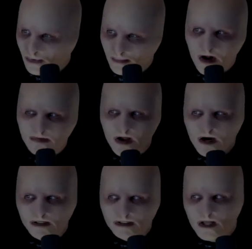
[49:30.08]
But bottom
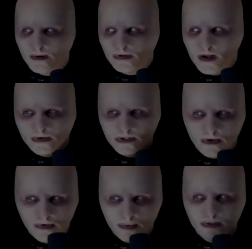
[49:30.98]
line is that without
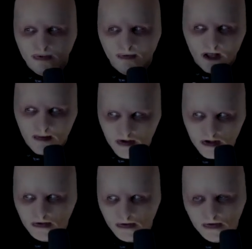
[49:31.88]
consulting with someone like
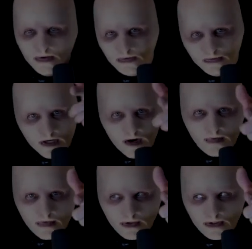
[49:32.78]
me,
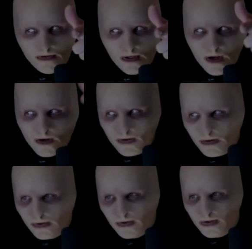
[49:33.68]
careful and good luck.
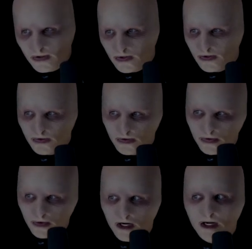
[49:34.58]

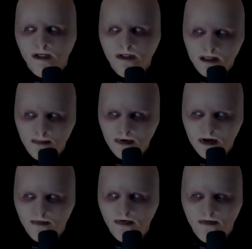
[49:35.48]
Or getting in deep
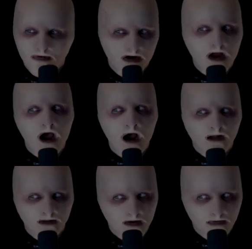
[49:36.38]
enough in a very
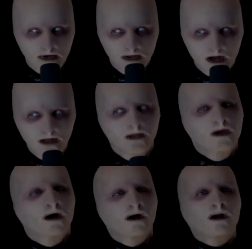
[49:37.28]
high-level client,
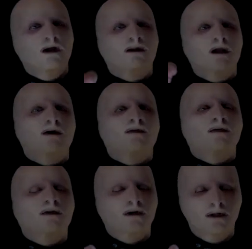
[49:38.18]
again,
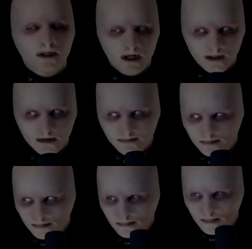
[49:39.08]
careful and good luck.
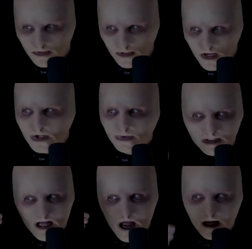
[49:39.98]
You
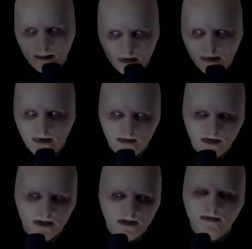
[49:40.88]
will not be
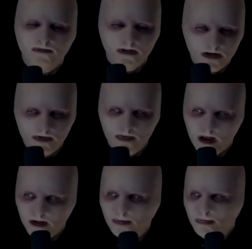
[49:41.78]
privy to some very
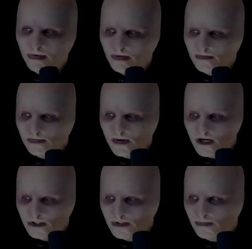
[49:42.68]
valuable
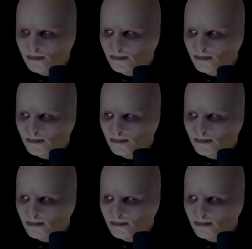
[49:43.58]
information.